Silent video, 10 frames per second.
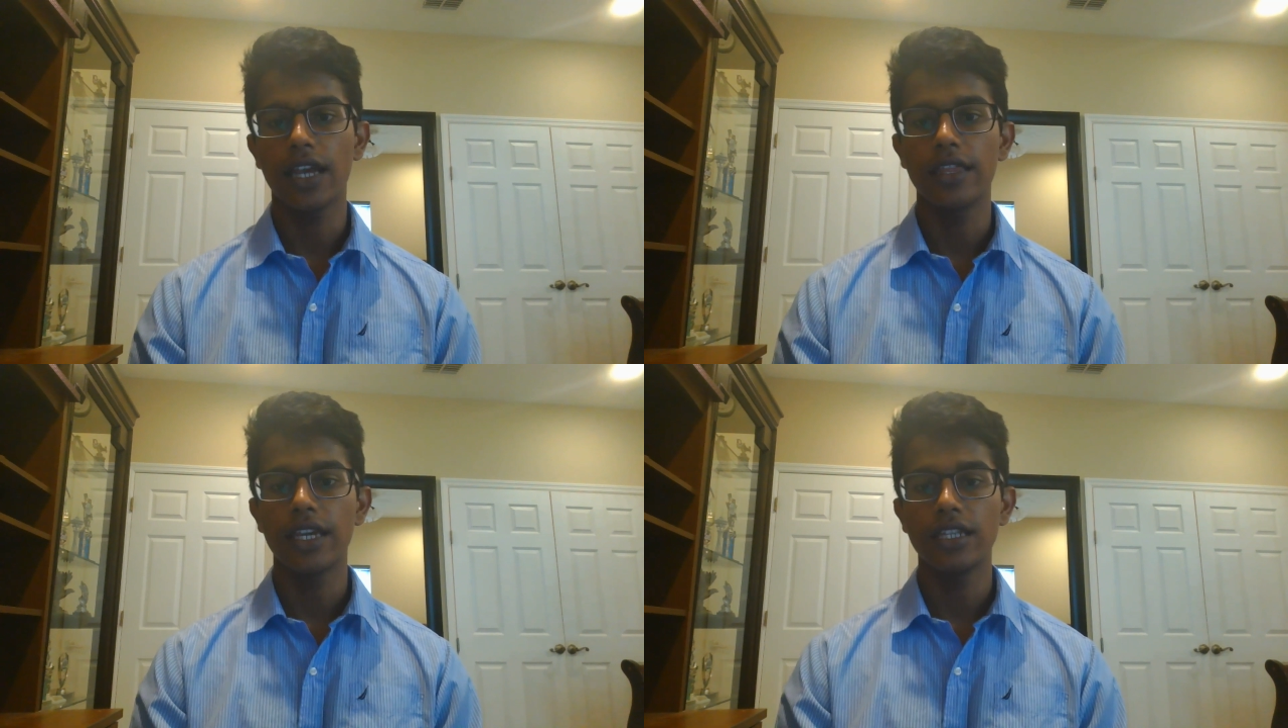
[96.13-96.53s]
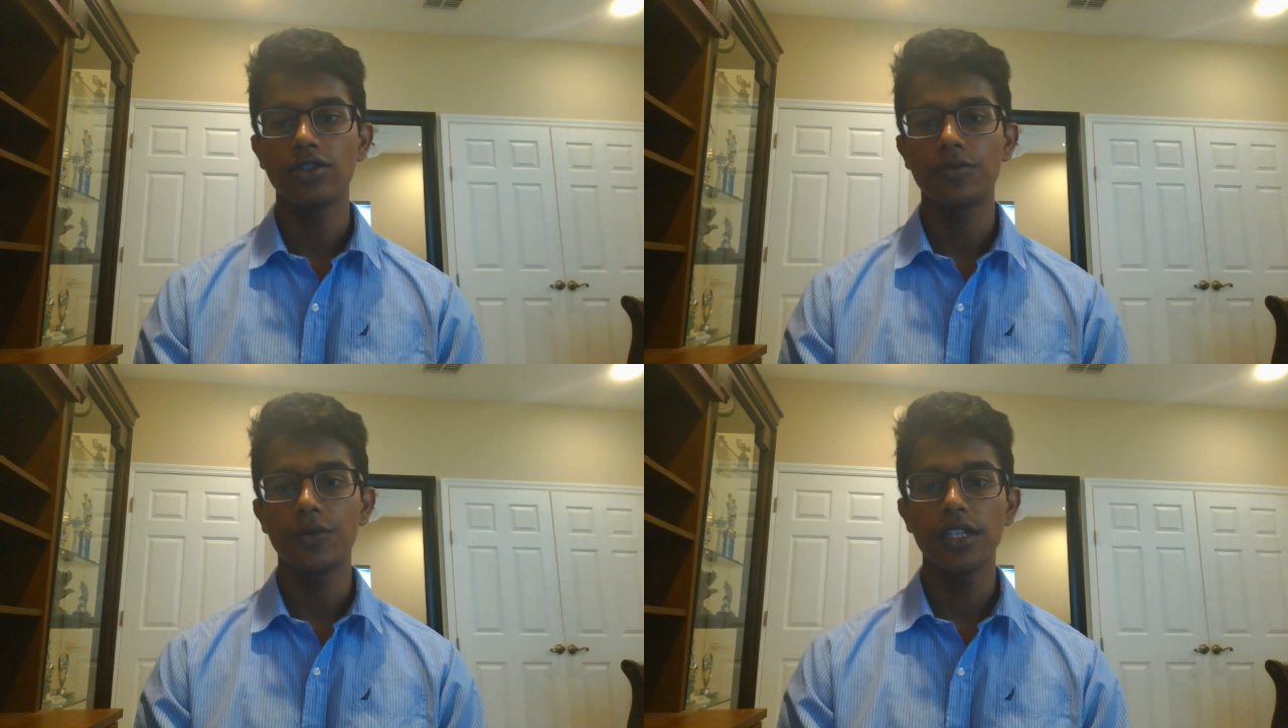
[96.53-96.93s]
and then
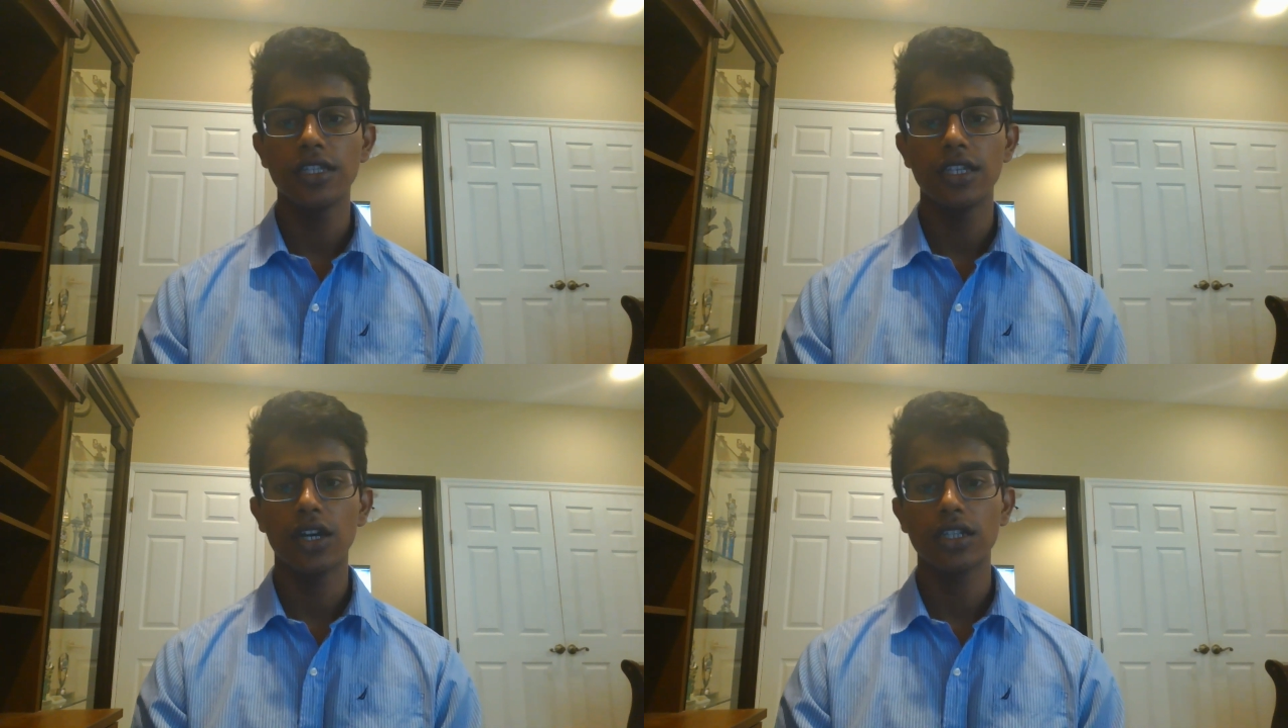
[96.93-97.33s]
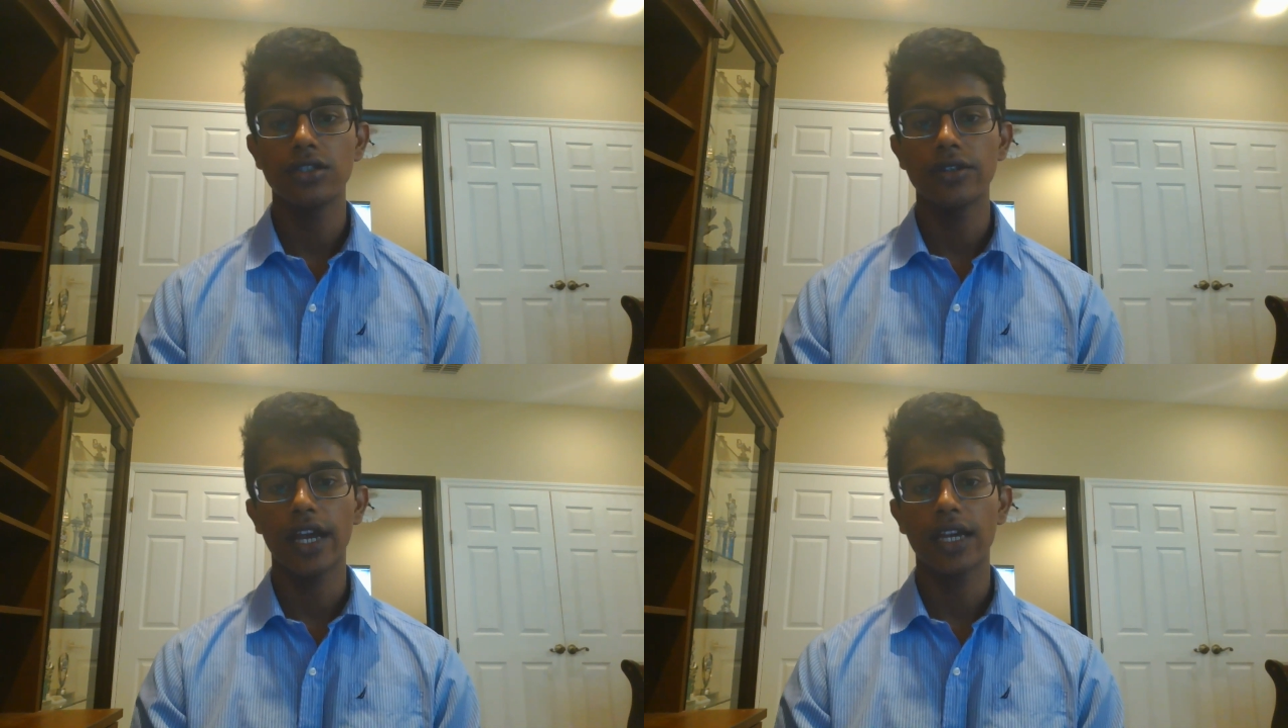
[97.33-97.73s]
used PCR
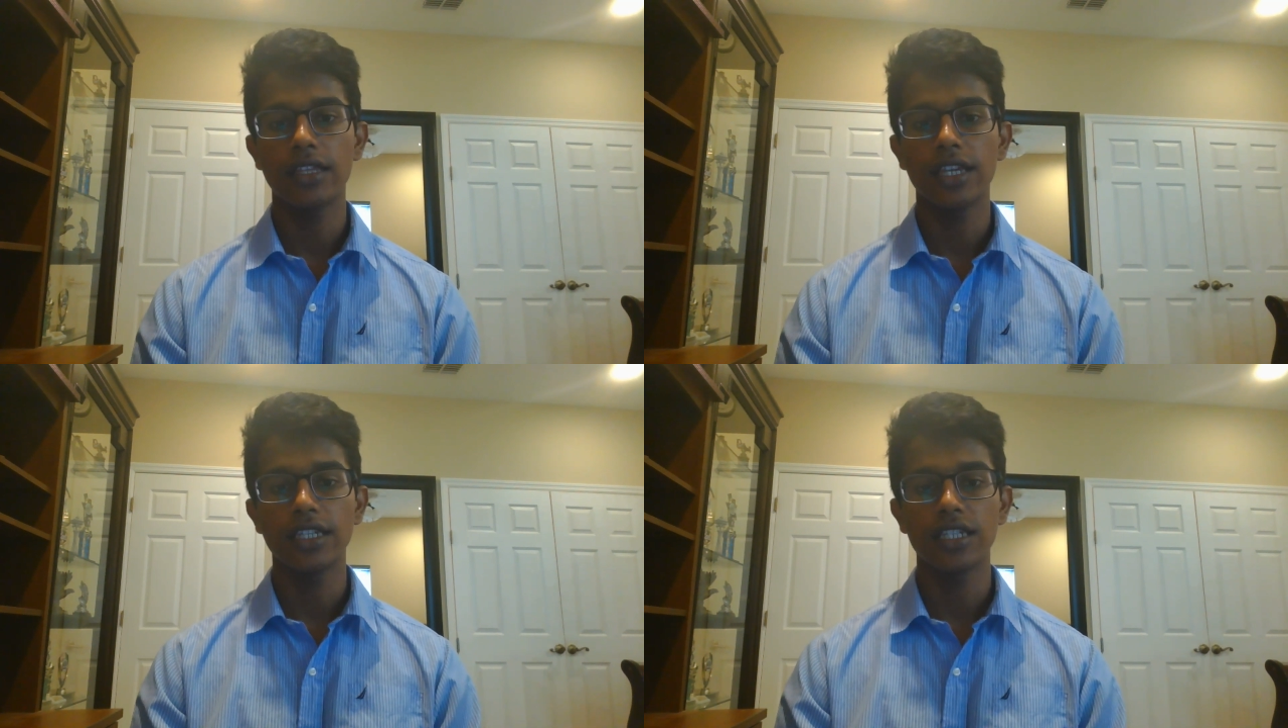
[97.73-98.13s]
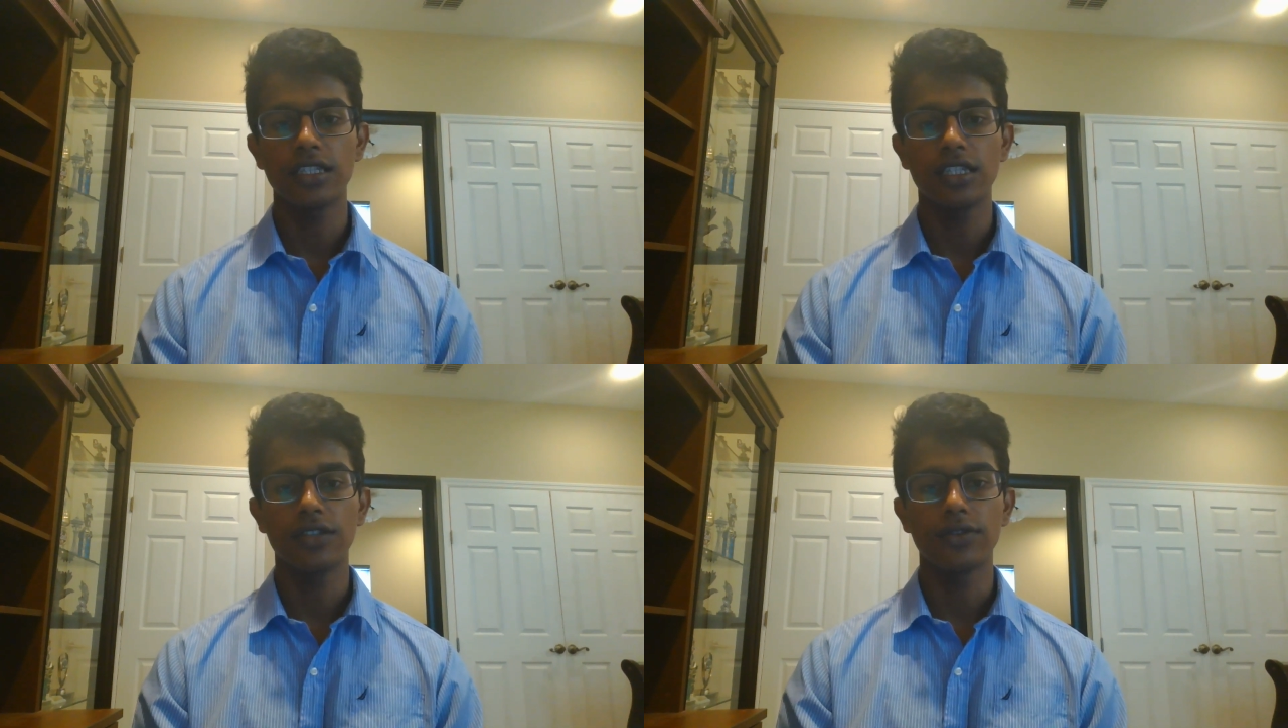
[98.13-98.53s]
to add the HA
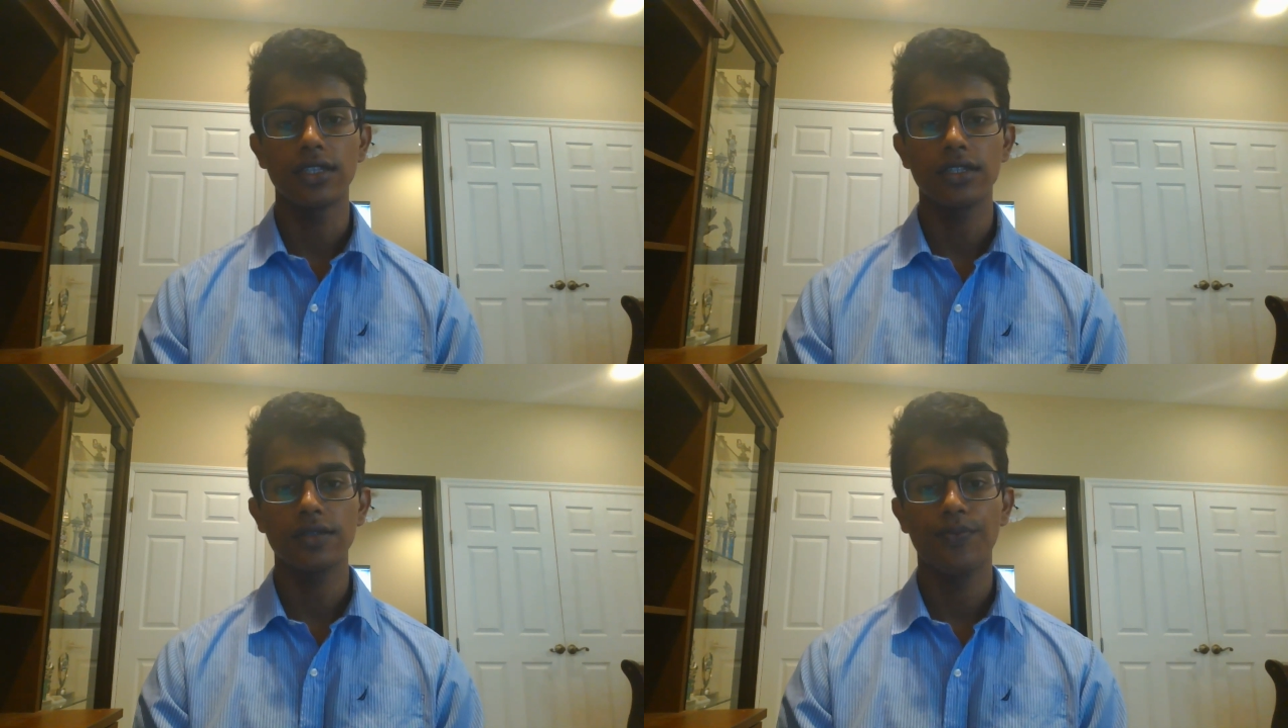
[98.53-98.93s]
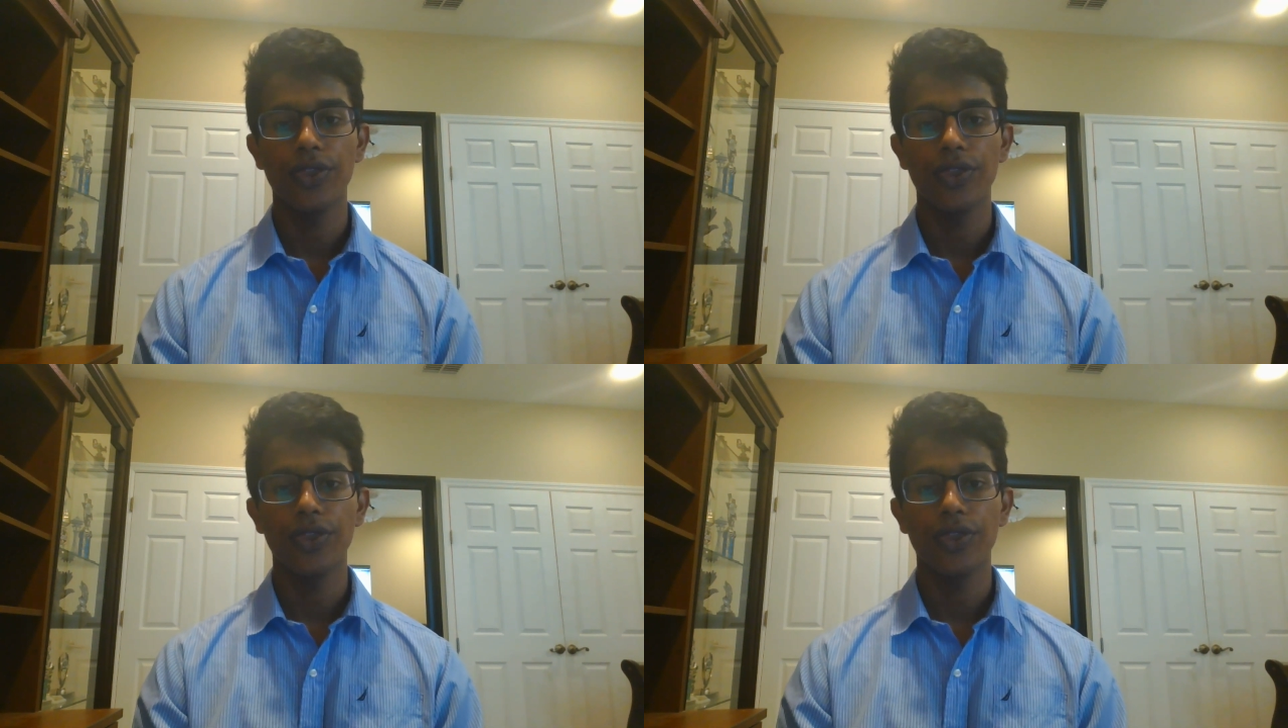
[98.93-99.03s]
sequence.